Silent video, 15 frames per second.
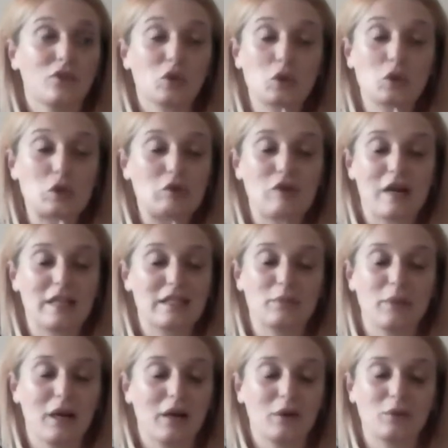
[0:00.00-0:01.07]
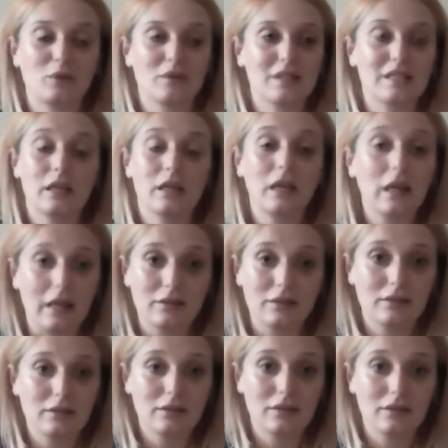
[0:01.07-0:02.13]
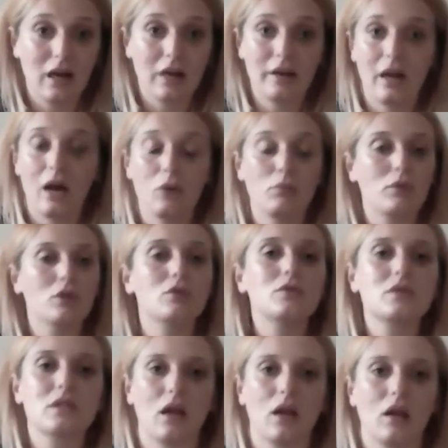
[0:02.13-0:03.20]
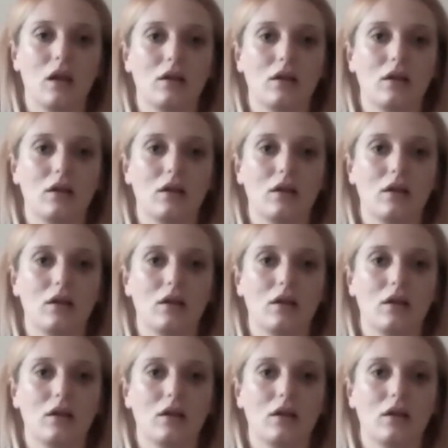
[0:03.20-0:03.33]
also read about singing and how music